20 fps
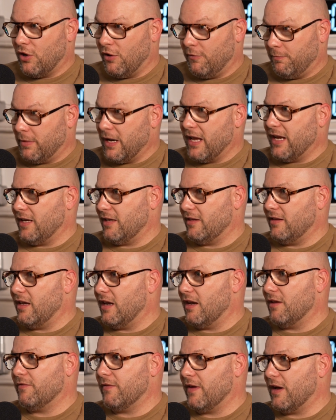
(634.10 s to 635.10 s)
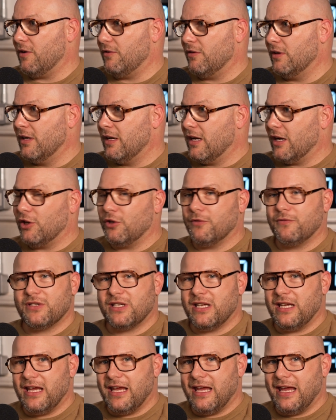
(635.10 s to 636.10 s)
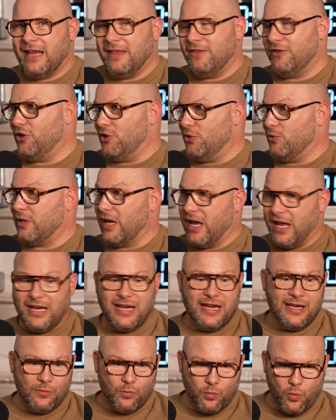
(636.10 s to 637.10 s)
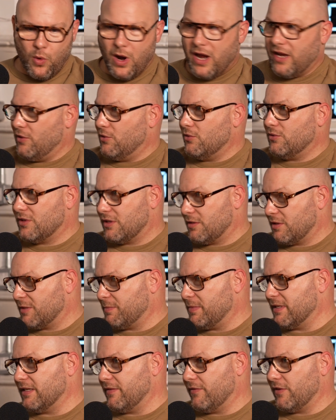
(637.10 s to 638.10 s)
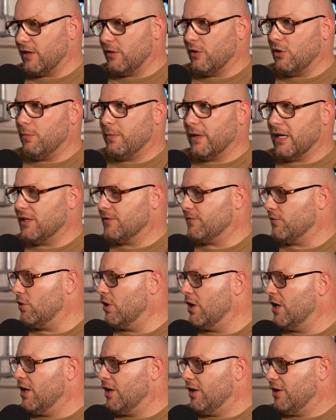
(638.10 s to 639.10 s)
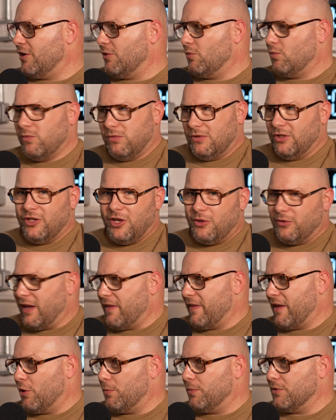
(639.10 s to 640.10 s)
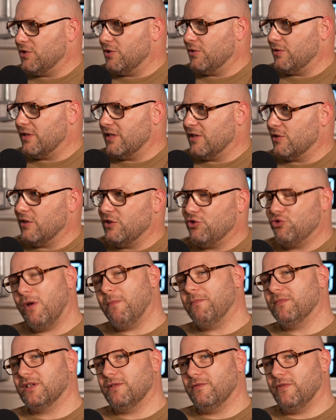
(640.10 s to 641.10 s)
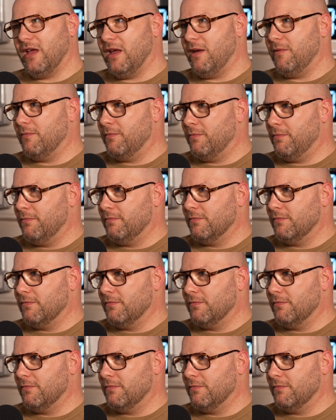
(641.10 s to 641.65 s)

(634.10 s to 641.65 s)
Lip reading: of playing in the NFL, and obviously in the UK, in Wales specifically, who he plays for, you don't get that opportunity. So he's dreamt of it.